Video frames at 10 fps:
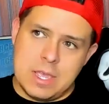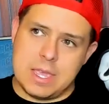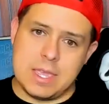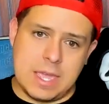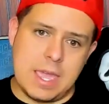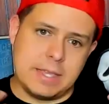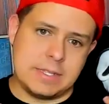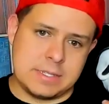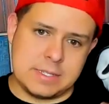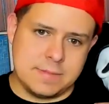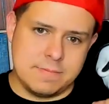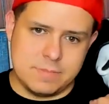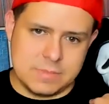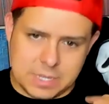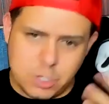in case
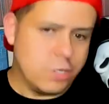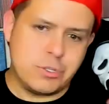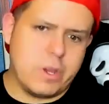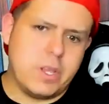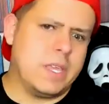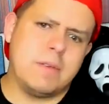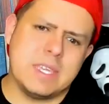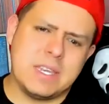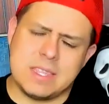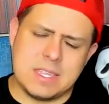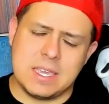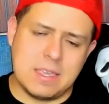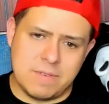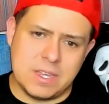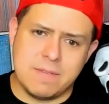you're struggling with anything,
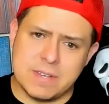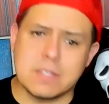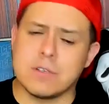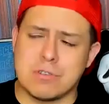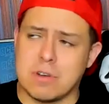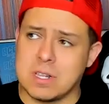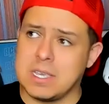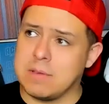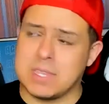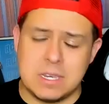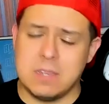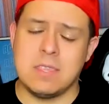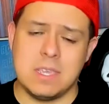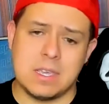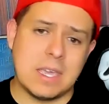if any of us are struggling with anything.